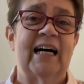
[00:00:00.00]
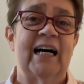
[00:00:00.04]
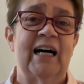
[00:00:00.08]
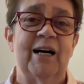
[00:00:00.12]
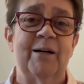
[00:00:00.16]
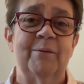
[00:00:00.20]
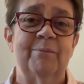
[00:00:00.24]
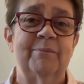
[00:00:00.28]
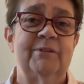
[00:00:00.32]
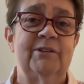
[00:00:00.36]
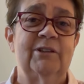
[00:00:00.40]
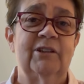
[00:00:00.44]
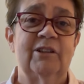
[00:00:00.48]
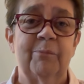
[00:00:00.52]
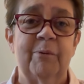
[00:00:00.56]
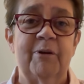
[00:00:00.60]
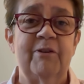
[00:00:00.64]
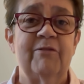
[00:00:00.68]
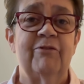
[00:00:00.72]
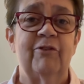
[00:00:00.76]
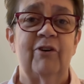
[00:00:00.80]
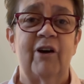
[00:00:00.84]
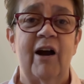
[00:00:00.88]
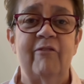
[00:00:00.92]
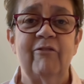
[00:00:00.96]
it took me
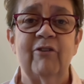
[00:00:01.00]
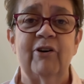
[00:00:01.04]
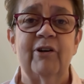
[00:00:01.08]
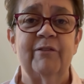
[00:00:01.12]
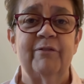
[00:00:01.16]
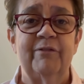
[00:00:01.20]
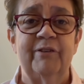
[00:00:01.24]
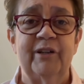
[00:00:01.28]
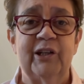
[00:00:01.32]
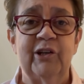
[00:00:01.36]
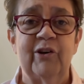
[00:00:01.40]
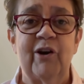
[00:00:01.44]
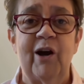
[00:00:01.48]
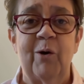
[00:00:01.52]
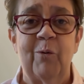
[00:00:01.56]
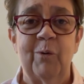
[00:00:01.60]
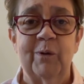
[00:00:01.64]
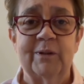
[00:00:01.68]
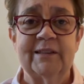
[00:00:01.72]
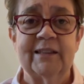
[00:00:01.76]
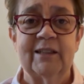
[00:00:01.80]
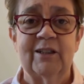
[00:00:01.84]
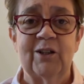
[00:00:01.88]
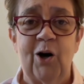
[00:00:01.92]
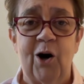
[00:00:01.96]
forever to figure out
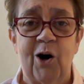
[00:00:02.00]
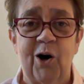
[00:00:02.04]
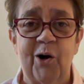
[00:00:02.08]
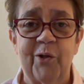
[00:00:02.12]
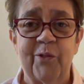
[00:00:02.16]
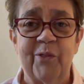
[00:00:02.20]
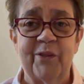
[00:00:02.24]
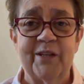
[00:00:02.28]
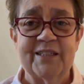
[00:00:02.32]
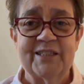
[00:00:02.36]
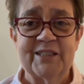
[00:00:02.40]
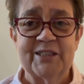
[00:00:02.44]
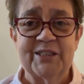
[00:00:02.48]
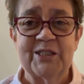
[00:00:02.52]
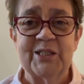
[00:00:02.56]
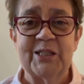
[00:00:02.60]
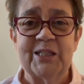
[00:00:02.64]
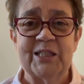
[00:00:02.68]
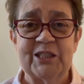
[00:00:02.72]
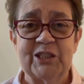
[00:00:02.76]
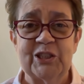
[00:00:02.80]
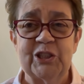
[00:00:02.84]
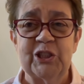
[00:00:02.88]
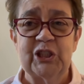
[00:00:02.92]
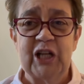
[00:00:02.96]
what to call
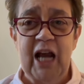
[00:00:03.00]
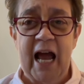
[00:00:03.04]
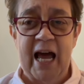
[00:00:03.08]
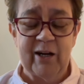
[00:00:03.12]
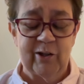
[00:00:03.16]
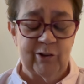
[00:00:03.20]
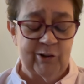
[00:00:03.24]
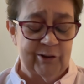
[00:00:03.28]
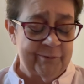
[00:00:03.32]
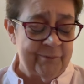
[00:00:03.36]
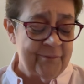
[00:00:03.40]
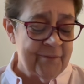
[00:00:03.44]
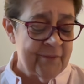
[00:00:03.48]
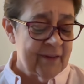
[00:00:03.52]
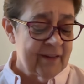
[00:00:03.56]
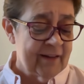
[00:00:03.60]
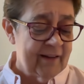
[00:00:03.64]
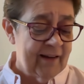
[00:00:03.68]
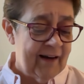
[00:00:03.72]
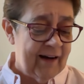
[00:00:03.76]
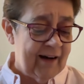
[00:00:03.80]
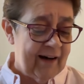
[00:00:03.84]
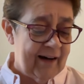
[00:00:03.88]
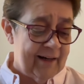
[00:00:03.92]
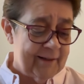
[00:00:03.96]
this channel.
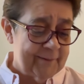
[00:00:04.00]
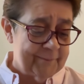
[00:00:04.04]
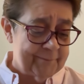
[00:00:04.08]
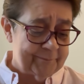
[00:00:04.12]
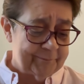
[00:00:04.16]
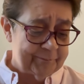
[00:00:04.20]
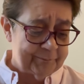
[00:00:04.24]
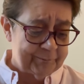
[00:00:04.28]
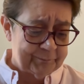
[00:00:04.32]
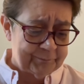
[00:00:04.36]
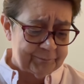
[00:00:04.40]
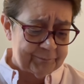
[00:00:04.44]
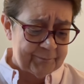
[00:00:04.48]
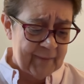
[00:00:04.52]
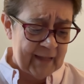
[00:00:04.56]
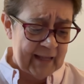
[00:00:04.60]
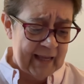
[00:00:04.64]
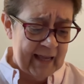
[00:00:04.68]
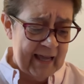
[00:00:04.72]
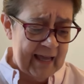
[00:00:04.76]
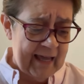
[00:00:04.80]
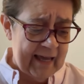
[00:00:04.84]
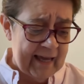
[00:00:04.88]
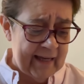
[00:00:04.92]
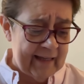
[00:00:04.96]

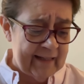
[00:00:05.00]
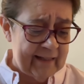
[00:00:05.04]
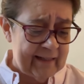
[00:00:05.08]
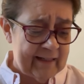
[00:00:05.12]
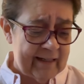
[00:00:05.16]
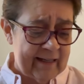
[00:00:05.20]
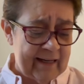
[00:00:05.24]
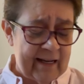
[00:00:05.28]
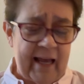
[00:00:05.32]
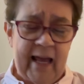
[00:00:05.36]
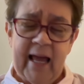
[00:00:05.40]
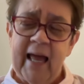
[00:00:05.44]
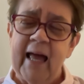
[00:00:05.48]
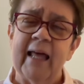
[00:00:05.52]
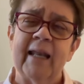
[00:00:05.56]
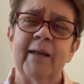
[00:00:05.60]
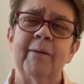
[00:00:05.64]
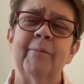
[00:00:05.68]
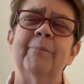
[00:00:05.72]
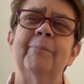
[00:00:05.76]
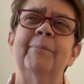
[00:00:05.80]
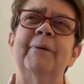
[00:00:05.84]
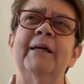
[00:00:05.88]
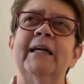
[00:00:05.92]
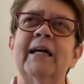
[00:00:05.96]
And
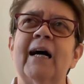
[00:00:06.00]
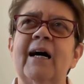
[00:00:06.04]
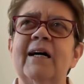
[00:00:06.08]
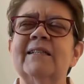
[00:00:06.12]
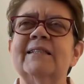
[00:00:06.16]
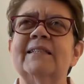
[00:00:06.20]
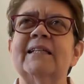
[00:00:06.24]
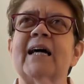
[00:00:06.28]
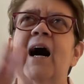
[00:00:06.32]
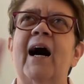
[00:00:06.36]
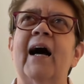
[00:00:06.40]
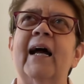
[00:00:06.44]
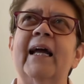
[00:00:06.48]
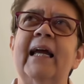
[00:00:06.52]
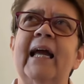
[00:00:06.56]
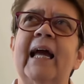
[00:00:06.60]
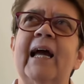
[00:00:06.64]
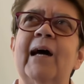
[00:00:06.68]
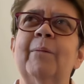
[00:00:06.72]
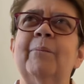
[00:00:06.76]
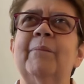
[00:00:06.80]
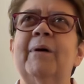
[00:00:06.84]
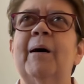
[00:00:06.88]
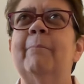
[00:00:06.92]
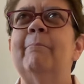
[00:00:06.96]
because I
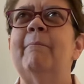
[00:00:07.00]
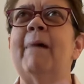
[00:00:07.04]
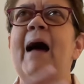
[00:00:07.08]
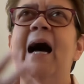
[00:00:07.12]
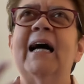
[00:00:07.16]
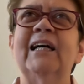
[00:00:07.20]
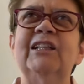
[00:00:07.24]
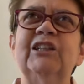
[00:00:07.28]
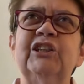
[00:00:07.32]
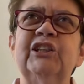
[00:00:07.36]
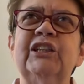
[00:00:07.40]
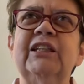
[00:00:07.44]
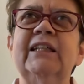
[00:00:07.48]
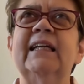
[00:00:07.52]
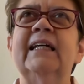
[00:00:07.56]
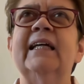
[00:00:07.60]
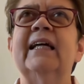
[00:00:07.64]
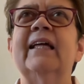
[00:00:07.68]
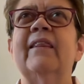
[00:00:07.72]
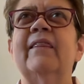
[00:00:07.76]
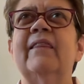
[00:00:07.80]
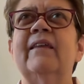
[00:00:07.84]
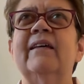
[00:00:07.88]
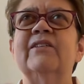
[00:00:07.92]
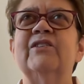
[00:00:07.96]
am
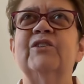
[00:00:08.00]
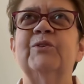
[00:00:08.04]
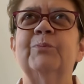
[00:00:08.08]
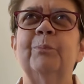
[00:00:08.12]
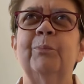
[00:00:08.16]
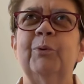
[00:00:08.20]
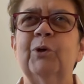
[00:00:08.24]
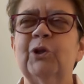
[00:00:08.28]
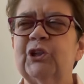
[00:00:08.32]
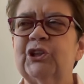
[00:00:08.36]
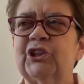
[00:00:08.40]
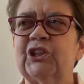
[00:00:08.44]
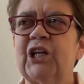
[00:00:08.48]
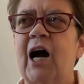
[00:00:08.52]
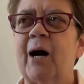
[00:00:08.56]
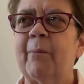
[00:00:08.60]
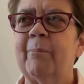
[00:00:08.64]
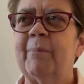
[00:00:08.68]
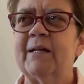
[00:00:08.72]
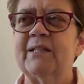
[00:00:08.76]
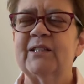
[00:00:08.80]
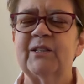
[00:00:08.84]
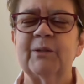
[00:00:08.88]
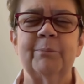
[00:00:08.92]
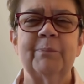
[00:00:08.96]
imagining this bookshop
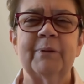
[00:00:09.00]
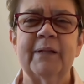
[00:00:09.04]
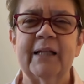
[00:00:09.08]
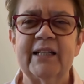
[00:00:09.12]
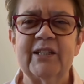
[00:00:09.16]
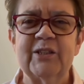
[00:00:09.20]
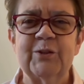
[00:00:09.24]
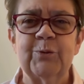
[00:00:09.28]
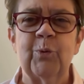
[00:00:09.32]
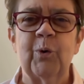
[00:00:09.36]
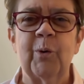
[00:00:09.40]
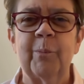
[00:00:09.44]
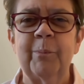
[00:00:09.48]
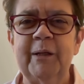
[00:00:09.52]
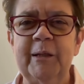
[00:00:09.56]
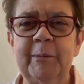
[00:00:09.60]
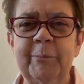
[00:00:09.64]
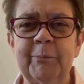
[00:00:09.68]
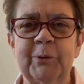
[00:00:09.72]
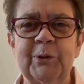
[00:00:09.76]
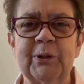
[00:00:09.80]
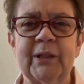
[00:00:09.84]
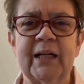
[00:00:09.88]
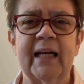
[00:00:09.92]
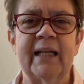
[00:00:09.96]
as a place where
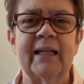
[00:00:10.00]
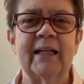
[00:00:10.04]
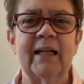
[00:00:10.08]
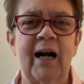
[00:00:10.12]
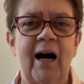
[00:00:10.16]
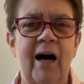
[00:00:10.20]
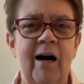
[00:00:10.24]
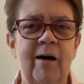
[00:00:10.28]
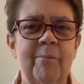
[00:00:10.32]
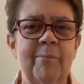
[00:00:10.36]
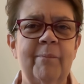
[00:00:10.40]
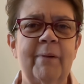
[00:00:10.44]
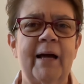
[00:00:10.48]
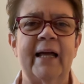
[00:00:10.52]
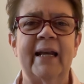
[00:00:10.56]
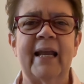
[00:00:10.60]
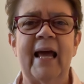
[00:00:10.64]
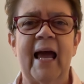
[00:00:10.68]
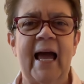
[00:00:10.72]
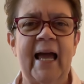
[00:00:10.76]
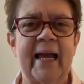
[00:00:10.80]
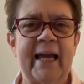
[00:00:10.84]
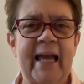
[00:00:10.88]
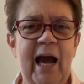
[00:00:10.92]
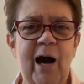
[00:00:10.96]
people can come and
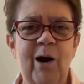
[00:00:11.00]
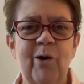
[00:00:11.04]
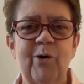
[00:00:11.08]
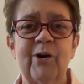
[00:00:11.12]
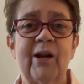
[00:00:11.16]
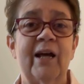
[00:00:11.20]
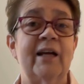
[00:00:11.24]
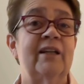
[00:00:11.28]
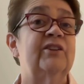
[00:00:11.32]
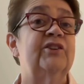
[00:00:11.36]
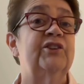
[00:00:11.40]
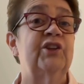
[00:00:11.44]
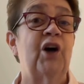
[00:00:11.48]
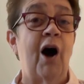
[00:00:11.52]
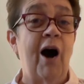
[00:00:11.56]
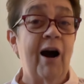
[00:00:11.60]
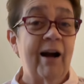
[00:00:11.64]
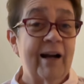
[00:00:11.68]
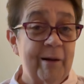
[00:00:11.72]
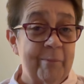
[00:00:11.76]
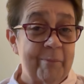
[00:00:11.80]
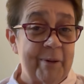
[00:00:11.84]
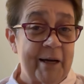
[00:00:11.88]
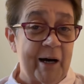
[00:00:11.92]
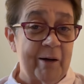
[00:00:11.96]
hang out and
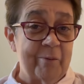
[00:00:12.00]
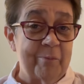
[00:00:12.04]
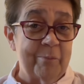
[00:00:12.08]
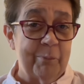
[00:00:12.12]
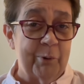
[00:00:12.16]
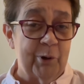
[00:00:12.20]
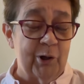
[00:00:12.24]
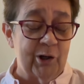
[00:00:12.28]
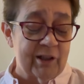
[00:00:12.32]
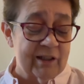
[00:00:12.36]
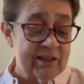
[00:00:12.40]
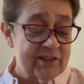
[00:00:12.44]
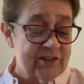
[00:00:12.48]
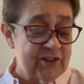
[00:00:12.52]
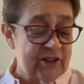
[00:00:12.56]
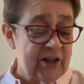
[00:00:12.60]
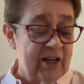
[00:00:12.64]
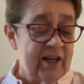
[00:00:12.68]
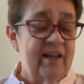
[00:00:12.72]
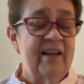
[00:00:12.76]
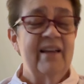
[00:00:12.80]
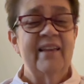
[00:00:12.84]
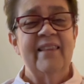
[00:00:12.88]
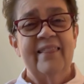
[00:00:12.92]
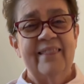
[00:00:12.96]
talk about books,
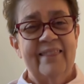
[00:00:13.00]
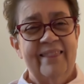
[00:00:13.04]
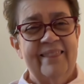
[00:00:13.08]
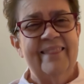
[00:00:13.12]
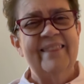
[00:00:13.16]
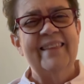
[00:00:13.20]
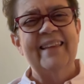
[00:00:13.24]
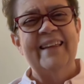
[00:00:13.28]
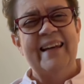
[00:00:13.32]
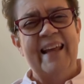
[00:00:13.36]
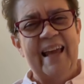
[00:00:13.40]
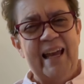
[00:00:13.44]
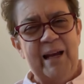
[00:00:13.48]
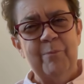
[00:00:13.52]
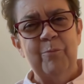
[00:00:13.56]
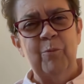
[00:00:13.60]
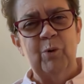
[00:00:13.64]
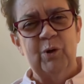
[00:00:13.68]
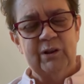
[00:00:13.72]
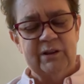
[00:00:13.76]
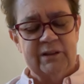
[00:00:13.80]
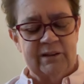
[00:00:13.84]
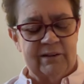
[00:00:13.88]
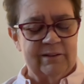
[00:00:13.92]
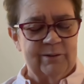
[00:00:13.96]
the name
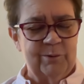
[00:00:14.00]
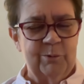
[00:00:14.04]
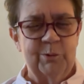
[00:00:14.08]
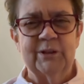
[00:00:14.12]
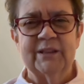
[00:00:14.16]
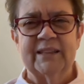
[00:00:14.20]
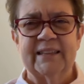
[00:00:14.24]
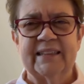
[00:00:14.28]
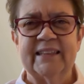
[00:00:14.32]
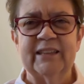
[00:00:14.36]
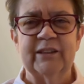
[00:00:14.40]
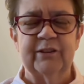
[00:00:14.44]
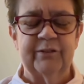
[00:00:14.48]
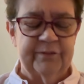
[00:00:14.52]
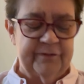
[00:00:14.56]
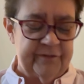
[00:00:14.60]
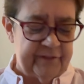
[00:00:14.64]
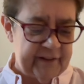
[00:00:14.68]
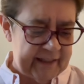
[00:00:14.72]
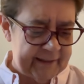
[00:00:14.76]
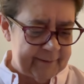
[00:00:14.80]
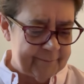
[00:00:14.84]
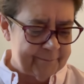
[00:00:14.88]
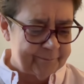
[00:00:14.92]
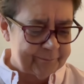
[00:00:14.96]
will still
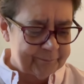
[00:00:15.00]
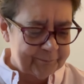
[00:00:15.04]
fit.